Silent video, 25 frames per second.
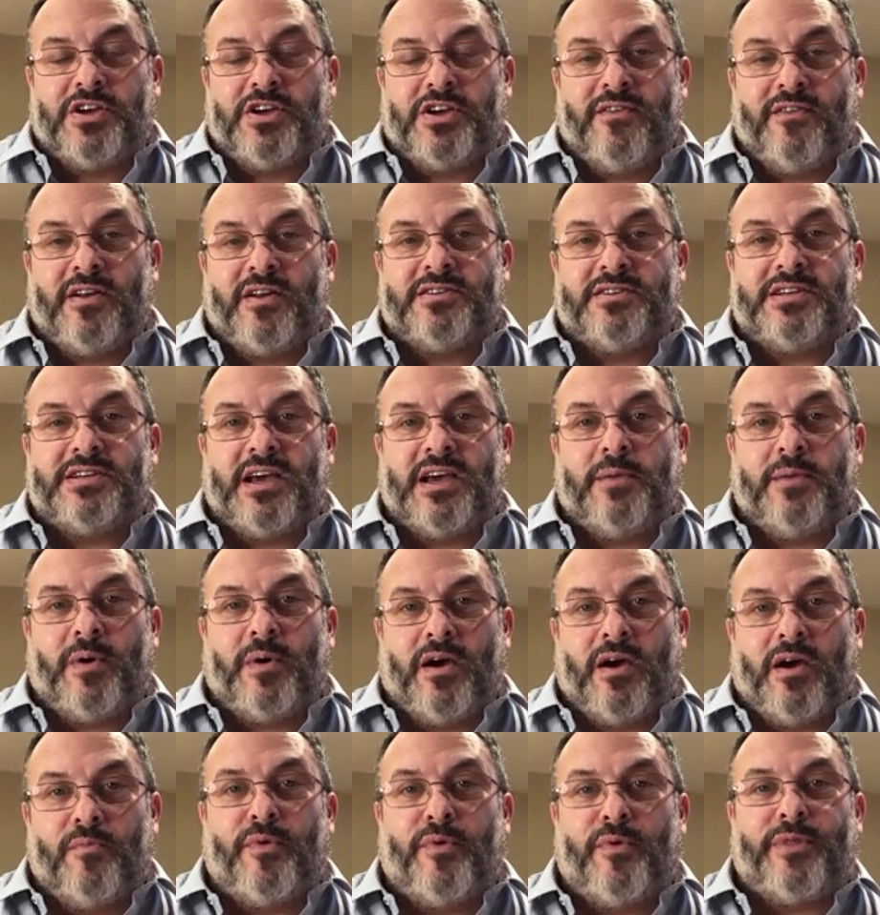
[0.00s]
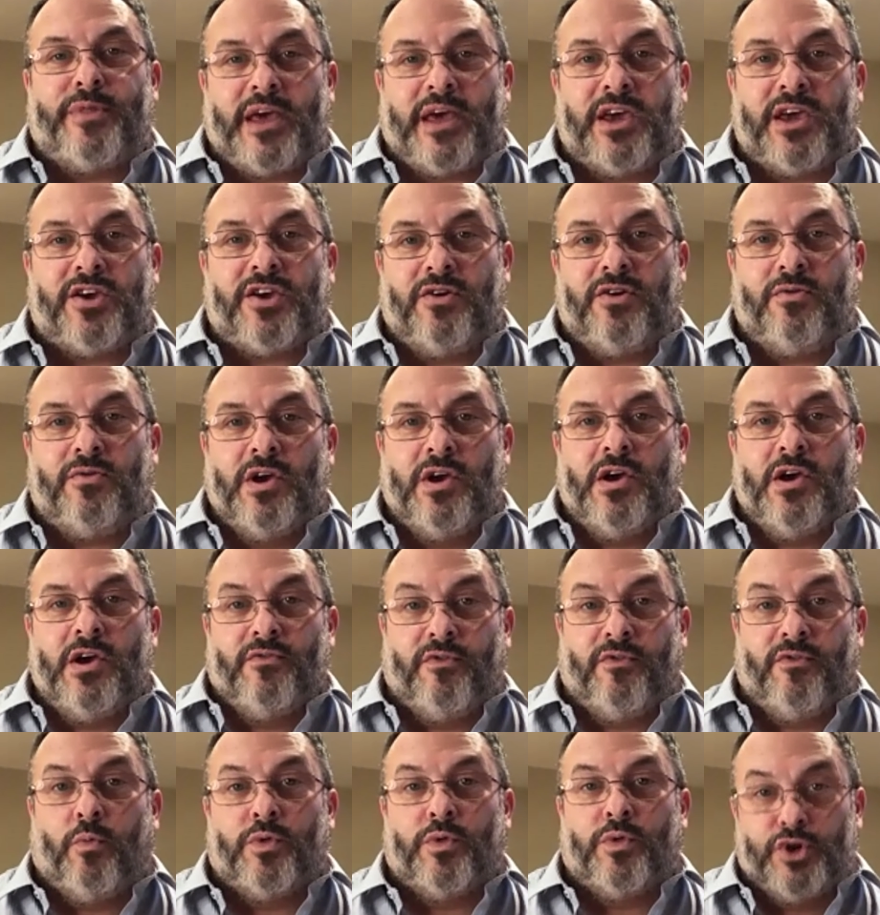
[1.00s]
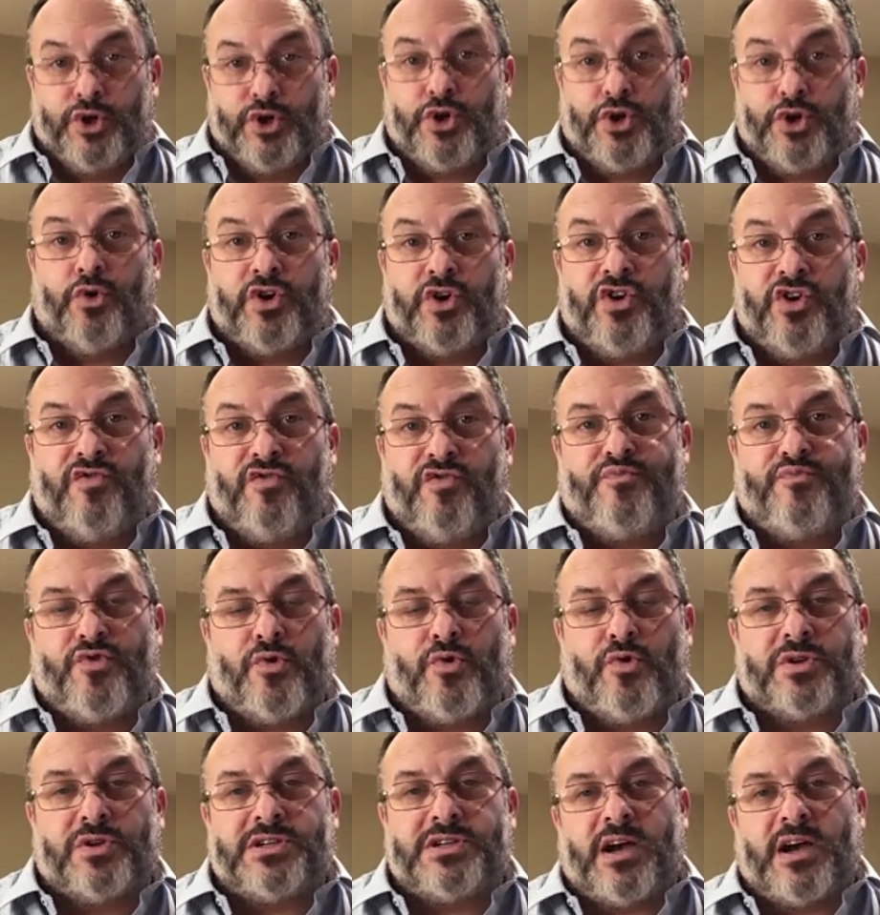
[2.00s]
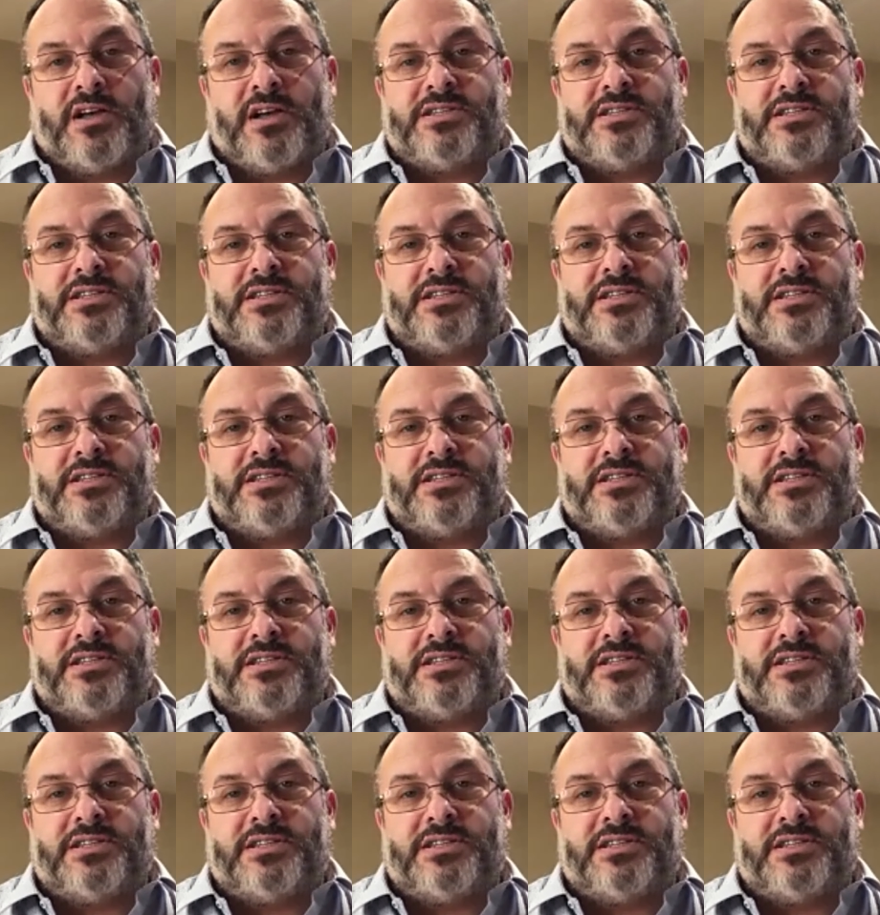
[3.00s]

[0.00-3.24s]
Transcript: around and say, Barbara, thank you for the joy you brought us,